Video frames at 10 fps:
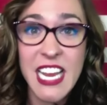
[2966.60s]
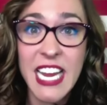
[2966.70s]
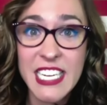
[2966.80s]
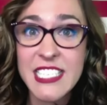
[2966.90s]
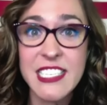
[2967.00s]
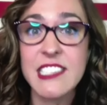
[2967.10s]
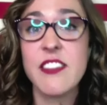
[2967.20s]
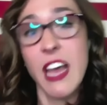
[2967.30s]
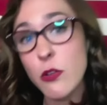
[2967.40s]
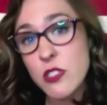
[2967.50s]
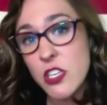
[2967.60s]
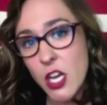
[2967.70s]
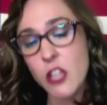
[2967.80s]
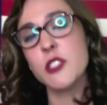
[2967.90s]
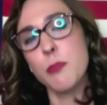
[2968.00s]
That's
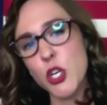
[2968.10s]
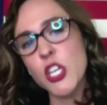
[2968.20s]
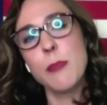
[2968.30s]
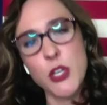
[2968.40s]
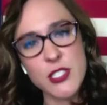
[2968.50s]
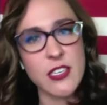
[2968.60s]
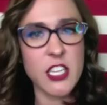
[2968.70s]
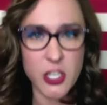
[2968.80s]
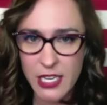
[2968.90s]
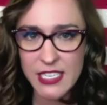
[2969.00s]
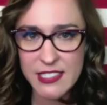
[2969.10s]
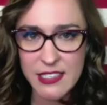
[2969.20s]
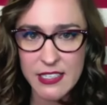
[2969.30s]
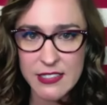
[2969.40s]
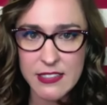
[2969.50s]
$86,000 per person in the United
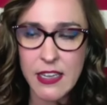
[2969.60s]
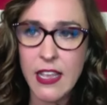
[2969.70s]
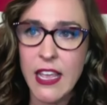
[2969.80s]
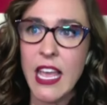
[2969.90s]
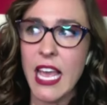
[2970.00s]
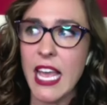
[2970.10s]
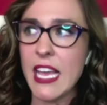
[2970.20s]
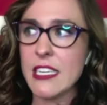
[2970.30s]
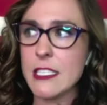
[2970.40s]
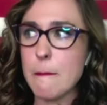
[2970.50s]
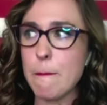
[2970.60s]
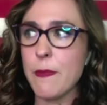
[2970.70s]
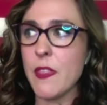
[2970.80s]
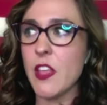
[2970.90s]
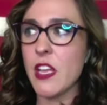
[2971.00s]
States. And
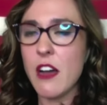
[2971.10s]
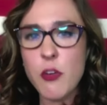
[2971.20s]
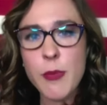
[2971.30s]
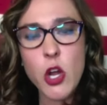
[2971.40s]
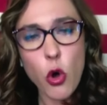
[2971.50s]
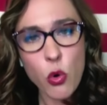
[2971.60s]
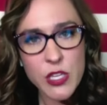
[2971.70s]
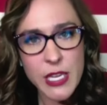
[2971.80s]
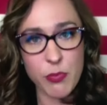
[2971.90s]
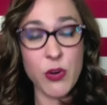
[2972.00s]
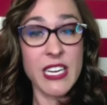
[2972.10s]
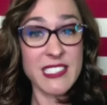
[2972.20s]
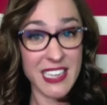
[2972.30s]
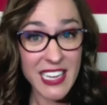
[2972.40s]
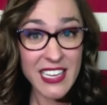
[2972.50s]
the government only
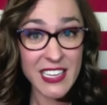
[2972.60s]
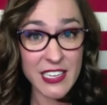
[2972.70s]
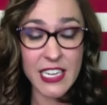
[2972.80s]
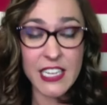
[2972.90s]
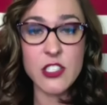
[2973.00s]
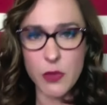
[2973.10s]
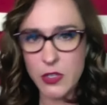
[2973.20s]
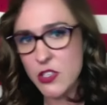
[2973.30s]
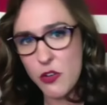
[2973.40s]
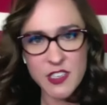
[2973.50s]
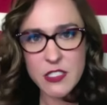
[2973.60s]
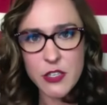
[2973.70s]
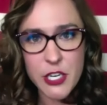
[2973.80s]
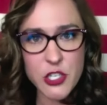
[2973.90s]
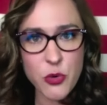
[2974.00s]
brings so
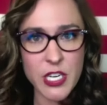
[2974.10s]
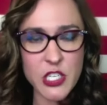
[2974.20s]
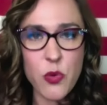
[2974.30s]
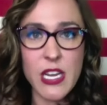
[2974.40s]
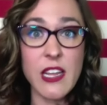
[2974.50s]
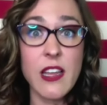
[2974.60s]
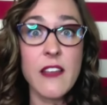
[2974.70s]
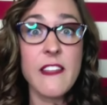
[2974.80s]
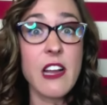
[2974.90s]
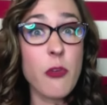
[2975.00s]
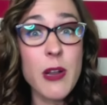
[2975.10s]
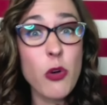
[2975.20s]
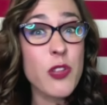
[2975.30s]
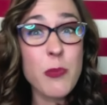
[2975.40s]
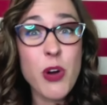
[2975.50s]
fiscal year 2020, the
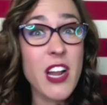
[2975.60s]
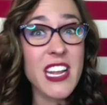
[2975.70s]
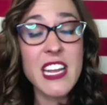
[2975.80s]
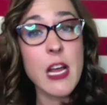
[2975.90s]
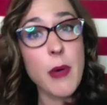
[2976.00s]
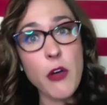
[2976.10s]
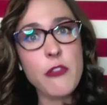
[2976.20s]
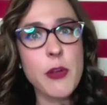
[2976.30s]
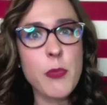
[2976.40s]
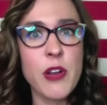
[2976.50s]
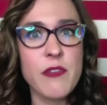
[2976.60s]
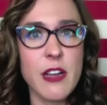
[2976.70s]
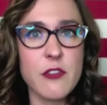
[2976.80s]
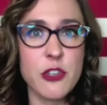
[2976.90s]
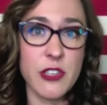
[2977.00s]
government only brought in about
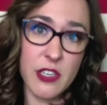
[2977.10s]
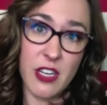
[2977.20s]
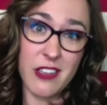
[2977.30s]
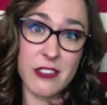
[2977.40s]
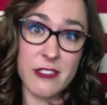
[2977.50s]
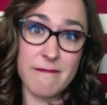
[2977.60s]
$3.5 trillion.